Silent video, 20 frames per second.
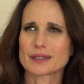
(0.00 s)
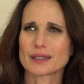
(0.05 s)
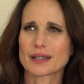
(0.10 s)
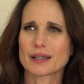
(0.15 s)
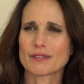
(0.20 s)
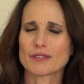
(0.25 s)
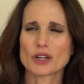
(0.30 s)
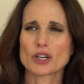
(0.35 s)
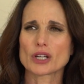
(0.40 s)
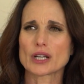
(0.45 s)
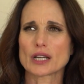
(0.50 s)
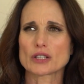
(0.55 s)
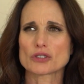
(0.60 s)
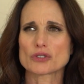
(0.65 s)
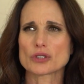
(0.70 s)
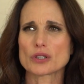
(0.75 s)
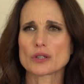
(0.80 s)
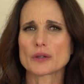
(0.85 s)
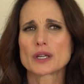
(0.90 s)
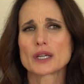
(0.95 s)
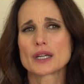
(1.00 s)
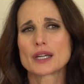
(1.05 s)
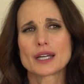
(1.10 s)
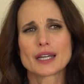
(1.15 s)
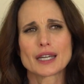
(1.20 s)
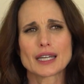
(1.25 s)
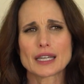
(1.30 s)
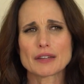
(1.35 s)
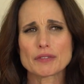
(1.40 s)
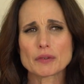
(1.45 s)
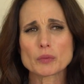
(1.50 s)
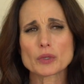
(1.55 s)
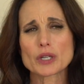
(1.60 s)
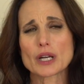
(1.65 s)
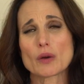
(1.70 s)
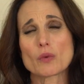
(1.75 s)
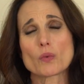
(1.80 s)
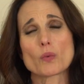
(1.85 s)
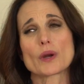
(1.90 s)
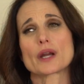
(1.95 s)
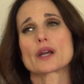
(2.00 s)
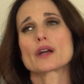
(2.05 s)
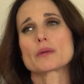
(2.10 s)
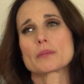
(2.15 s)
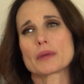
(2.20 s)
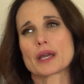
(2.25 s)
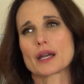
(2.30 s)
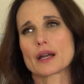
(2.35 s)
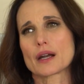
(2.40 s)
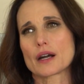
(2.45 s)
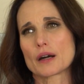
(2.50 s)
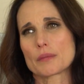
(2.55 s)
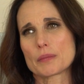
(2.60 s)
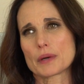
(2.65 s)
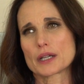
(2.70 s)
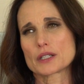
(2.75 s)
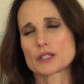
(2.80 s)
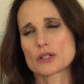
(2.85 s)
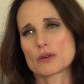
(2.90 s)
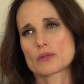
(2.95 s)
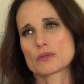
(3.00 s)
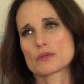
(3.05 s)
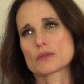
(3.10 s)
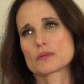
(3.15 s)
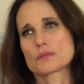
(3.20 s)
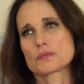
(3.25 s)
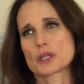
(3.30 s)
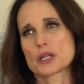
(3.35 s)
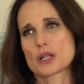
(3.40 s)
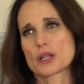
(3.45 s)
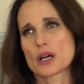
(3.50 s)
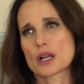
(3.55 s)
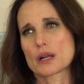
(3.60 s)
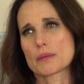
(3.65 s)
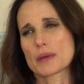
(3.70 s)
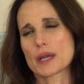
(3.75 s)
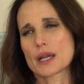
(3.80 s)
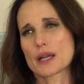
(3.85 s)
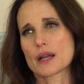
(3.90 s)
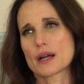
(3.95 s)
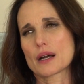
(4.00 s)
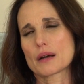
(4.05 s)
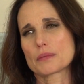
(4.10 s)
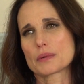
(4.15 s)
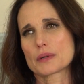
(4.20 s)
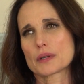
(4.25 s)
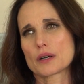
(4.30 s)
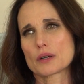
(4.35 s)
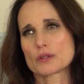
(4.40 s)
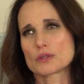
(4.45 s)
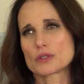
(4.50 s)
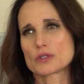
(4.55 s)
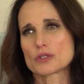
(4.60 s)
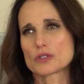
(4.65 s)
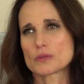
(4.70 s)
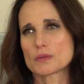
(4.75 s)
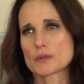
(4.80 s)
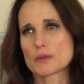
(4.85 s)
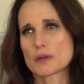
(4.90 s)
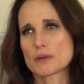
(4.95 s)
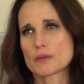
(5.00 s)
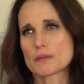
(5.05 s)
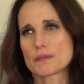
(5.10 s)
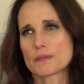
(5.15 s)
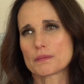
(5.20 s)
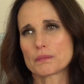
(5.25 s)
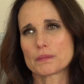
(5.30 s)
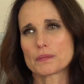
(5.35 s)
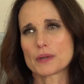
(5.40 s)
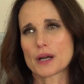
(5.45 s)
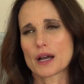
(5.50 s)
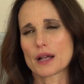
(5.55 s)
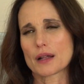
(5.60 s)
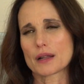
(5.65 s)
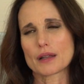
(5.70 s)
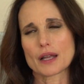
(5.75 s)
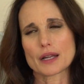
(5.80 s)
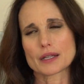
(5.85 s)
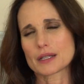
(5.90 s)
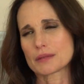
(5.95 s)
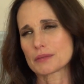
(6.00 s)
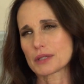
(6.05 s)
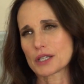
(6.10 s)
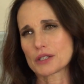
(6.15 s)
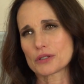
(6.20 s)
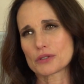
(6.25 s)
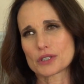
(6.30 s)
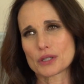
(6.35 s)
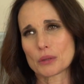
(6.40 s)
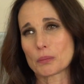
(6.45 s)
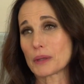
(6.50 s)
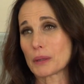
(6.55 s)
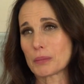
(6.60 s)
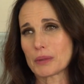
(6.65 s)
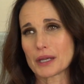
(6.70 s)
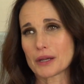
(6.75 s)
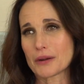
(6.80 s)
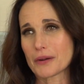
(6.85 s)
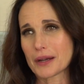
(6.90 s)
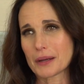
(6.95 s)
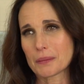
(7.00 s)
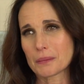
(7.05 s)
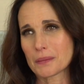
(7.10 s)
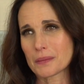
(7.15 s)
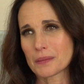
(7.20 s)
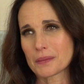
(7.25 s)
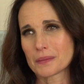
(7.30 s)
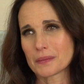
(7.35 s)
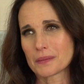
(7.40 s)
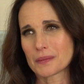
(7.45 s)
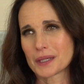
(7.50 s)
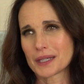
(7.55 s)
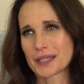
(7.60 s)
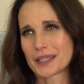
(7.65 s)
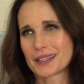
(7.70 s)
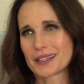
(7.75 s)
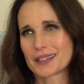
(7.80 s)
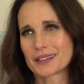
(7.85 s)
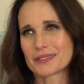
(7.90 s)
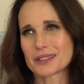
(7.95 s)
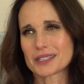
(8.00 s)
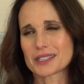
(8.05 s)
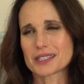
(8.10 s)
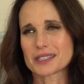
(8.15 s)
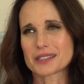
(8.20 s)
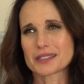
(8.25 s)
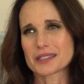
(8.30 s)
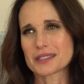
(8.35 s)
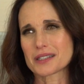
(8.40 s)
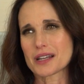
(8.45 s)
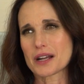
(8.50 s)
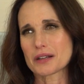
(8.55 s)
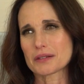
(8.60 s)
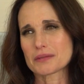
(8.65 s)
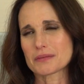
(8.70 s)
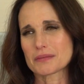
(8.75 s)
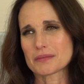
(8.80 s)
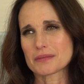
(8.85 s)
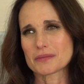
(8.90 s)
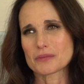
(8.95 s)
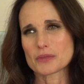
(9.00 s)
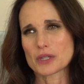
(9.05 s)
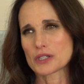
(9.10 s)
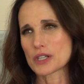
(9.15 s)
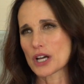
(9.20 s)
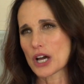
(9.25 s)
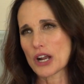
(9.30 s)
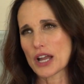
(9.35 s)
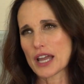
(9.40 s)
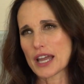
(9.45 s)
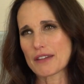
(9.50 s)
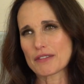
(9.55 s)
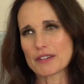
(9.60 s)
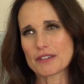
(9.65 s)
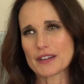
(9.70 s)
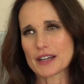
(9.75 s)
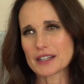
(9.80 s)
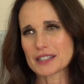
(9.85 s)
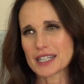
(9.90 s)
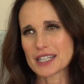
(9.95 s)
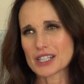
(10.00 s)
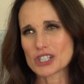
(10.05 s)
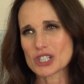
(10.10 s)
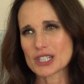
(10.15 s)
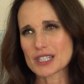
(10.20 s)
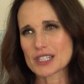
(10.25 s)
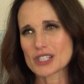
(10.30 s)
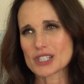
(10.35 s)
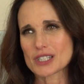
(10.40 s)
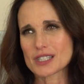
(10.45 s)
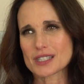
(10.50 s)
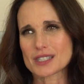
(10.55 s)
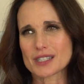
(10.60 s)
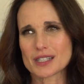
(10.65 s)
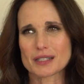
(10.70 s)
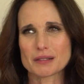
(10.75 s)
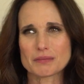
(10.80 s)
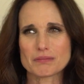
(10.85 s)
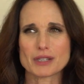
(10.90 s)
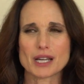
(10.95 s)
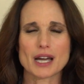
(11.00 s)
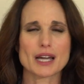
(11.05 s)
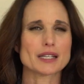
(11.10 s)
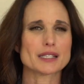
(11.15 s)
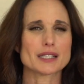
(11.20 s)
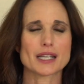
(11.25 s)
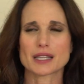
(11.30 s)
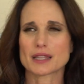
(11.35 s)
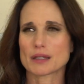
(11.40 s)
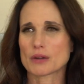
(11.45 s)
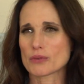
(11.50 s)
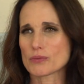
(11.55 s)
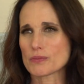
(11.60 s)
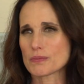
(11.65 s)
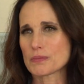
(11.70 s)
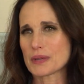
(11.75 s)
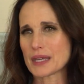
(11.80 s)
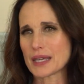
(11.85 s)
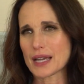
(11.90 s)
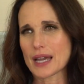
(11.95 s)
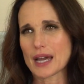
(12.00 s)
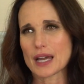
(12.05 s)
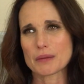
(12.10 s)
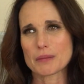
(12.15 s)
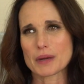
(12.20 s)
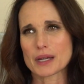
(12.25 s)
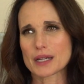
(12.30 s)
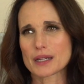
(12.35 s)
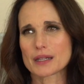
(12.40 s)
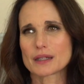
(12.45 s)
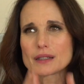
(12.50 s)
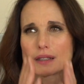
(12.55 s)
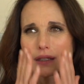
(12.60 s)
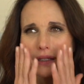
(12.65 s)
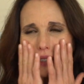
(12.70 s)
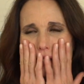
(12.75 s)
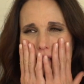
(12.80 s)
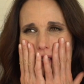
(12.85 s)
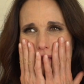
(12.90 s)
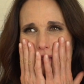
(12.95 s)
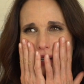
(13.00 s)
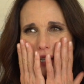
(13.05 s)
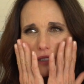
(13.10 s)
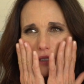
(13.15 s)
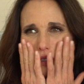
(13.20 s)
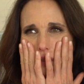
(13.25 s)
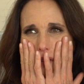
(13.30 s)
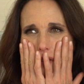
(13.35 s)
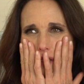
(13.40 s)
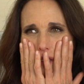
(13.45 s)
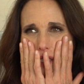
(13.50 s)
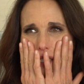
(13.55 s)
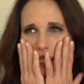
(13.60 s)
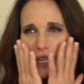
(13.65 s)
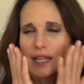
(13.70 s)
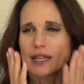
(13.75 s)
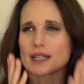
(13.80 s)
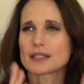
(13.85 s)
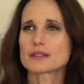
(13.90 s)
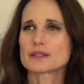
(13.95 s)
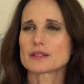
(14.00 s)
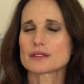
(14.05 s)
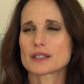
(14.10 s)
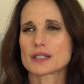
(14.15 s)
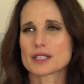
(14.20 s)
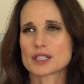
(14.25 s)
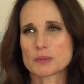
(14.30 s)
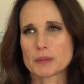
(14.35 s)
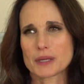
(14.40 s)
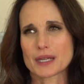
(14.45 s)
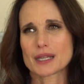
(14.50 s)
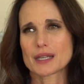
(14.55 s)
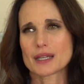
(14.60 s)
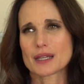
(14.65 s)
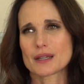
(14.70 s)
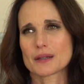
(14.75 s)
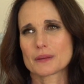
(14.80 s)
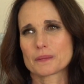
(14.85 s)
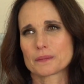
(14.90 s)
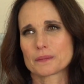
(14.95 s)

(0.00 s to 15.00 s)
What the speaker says: It. Very natural. Even when I wear makeup, I don't put a lot of makeup. I'll use a lot of times I use the BB cream, which is not a heavy foundation, just to kind of take the pink out of my skin. It gets pink.